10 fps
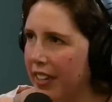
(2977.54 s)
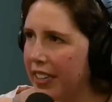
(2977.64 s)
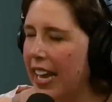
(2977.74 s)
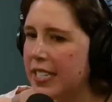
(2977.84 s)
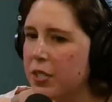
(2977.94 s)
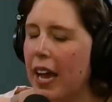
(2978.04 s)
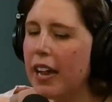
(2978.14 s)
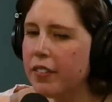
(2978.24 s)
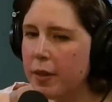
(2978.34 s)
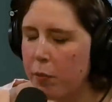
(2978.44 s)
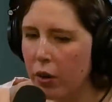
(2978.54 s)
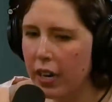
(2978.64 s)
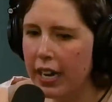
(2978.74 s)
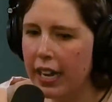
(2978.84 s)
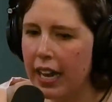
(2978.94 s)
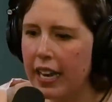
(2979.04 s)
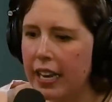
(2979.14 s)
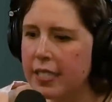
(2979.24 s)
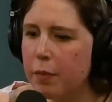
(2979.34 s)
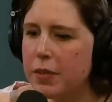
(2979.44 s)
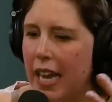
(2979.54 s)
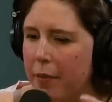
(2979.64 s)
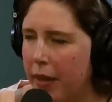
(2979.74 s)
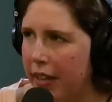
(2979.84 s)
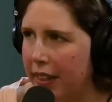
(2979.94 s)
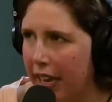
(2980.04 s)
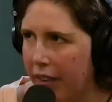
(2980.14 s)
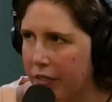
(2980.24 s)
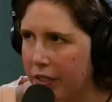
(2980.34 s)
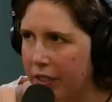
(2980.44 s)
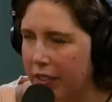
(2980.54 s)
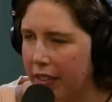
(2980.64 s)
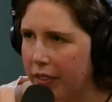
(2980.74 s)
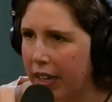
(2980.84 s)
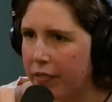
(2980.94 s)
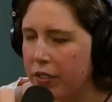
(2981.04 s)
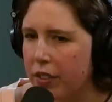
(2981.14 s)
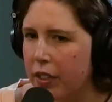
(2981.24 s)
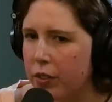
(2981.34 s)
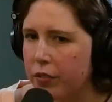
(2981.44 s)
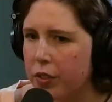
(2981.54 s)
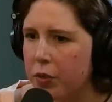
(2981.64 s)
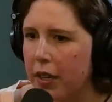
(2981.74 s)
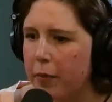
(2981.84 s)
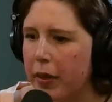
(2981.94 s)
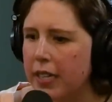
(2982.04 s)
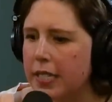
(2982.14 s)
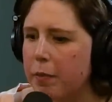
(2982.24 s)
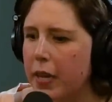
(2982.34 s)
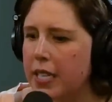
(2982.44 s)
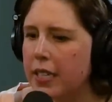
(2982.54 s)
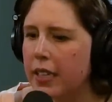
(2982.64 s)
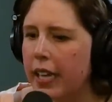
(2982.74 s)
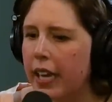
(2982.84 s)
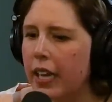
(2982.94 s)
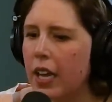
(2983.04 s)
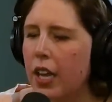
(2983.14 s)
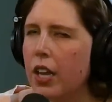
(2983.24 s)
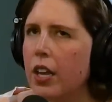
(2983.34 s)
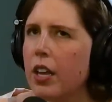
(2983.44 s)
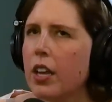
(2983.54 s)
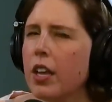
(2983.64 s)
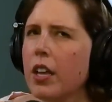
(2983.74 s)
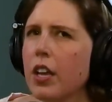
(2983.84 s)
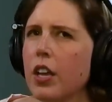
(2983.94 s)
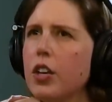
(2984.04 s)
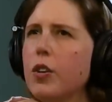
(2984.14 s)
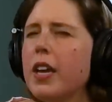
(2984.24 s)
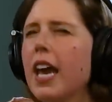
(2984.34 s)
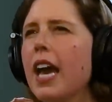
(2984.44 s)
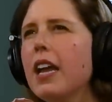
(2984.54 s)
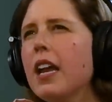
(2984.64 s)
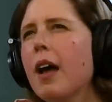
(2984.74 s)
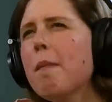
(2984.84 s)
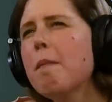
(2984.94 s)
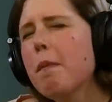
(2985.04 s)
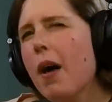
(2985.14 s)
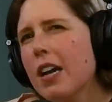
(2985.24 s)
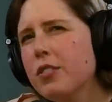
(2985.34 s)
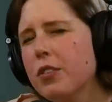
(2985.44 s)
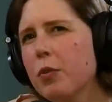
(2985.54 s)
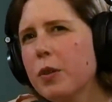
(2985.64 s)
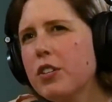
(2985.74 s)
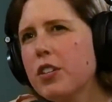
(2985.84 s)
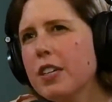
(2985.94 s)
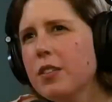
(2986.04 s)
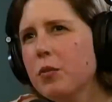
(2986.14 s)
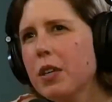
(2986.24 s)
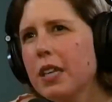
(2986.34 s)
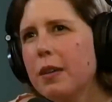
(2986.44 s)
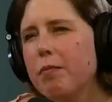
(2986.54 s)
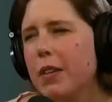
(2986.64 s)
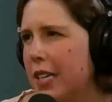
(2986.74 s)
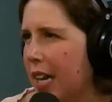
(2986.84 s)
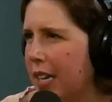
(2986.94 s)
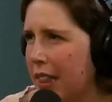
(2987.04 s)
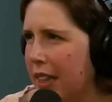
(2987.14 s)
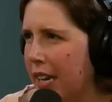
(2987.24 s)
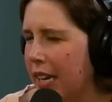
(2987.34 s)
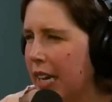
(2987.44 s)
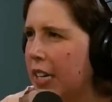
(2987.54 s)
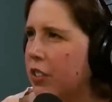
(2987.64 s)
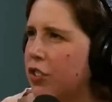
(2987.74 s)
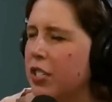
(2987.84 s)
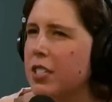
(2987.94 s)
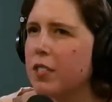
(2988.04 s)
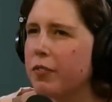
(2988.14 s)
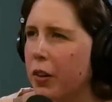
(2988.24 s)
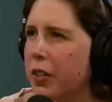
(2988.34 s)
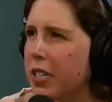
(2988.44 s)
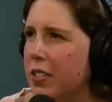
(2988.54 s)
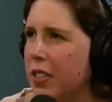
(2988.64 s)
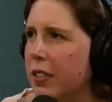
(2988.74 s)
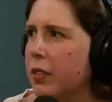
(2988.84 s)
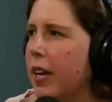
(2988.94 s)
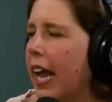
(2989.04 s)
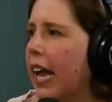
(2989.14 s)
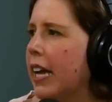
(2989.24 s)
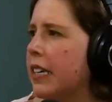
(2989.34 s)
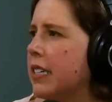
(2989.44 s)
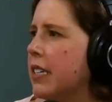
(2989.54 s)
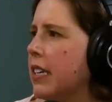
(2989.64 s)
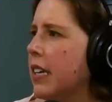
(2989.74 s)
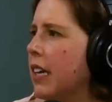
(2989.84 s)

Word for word: know. Yeah, so every morning and sometime in the afternoon, every afternoon, I do it for twenty minutes, and basically, you get a mantra which doesn't really mean anything. It's just to focus you and